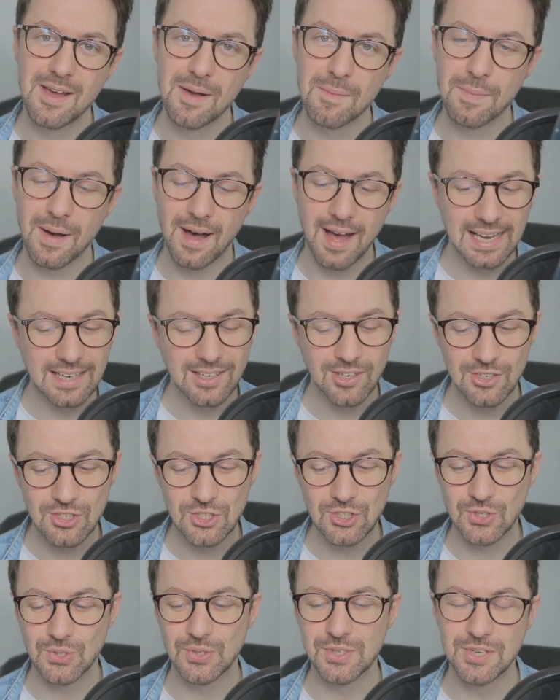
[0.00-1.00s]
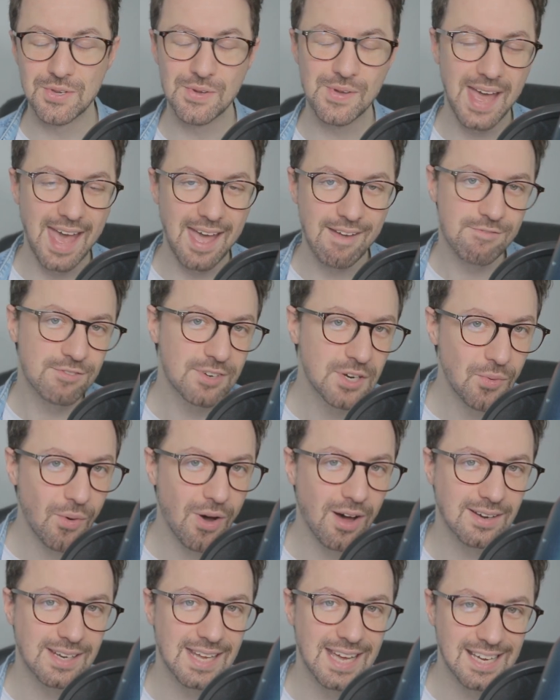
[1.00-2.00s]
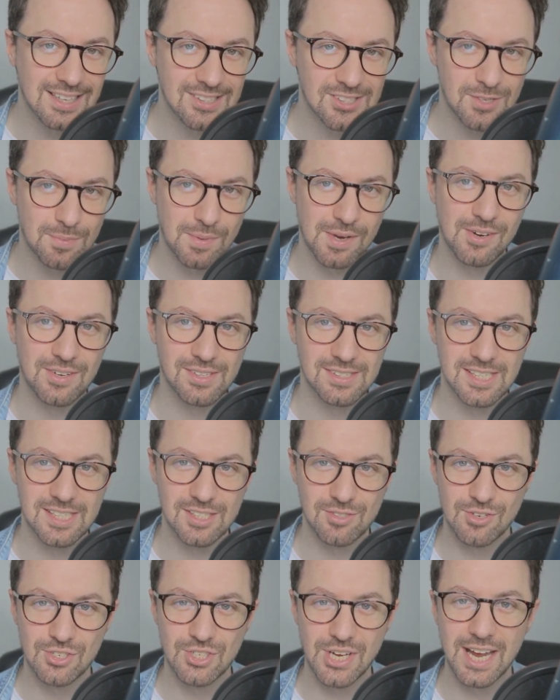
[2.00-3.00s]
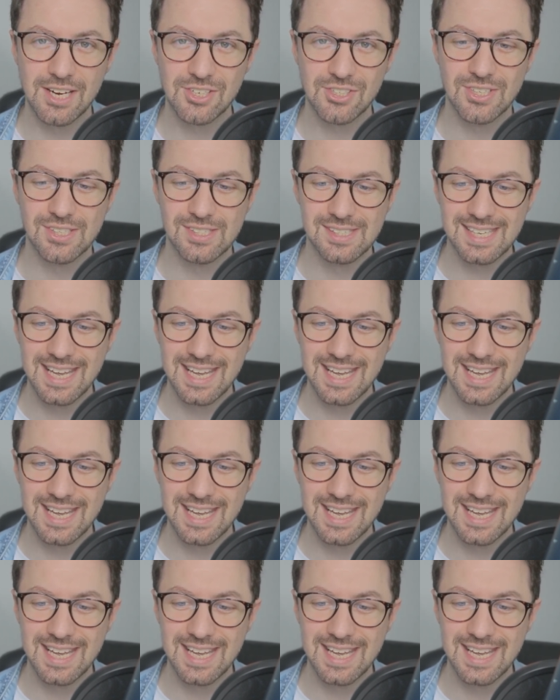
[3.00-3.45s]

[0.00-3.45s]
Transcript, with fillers: But I can assure you, everyone experiences rejections.